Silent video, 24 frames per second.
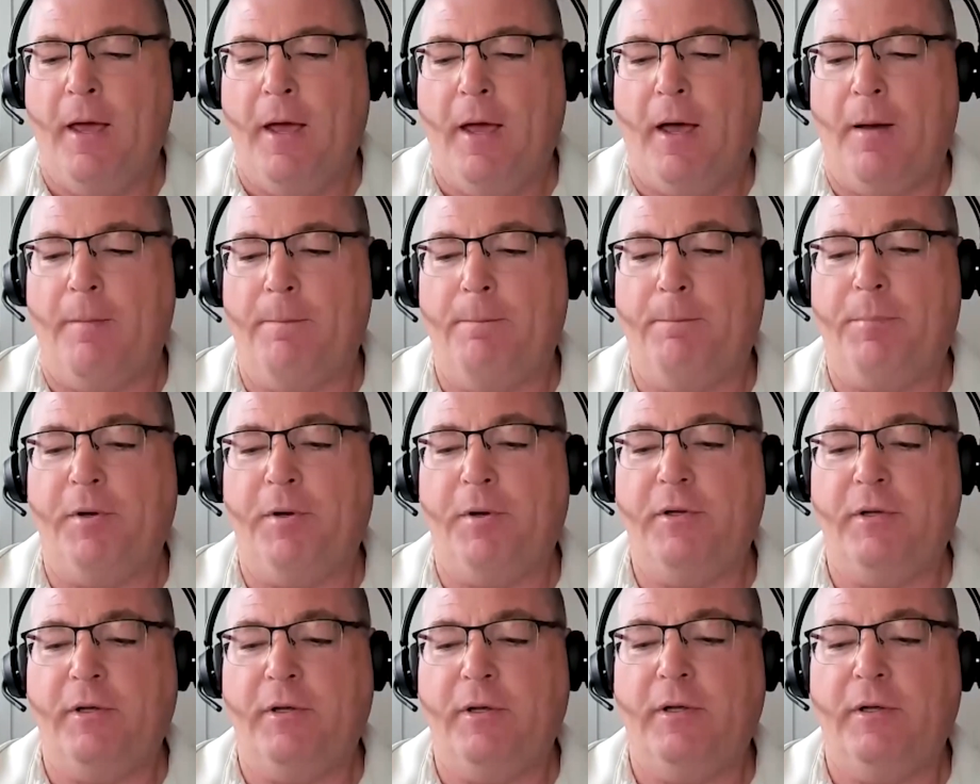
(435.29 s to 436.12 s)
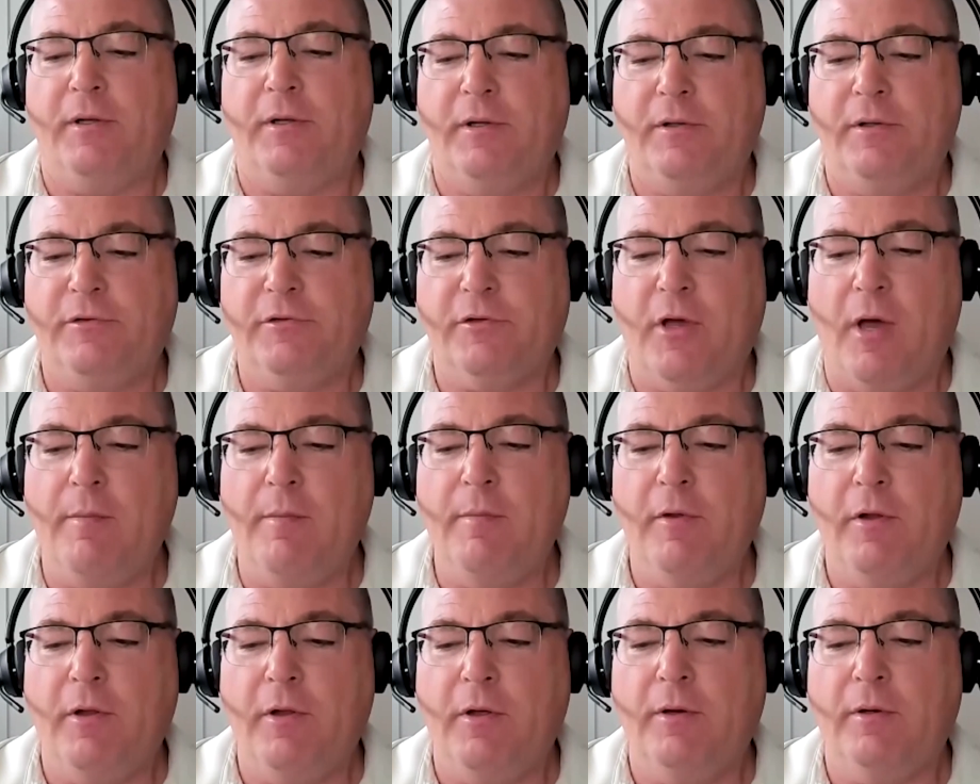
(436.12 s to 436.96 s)
But it's come
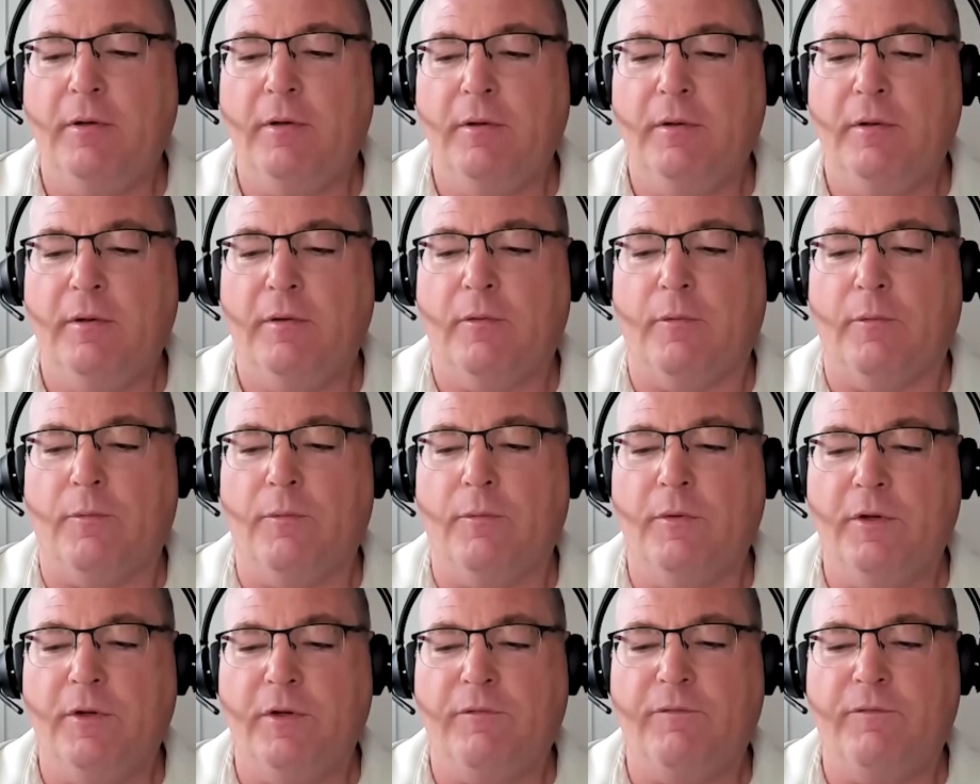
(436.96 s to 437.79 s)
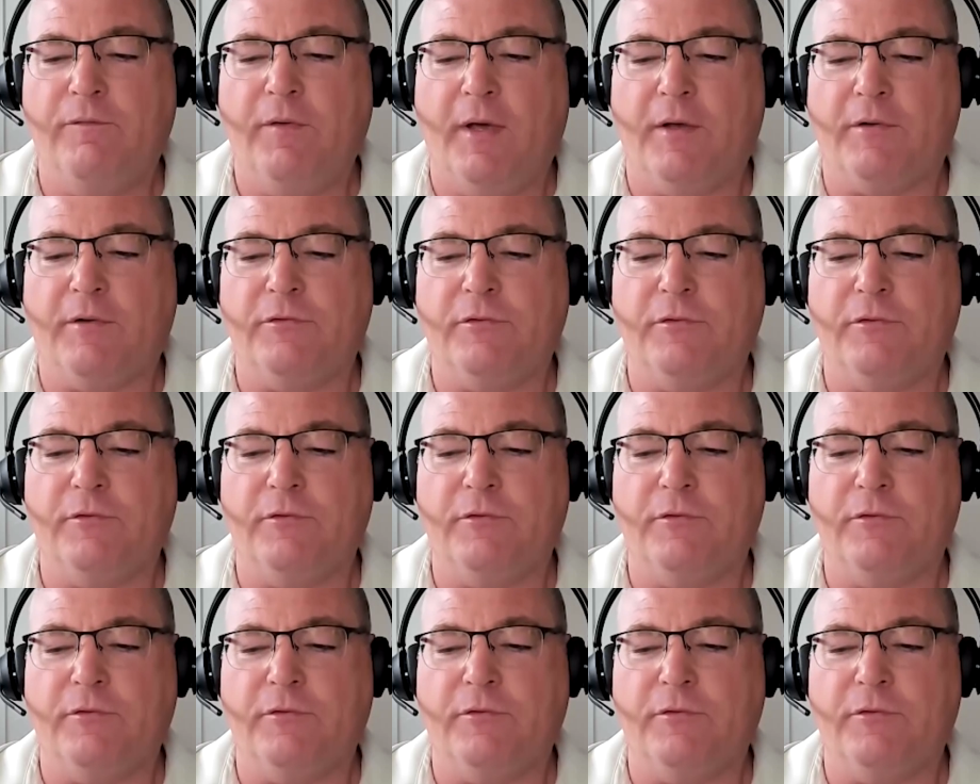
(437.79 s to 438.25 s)
along really fast.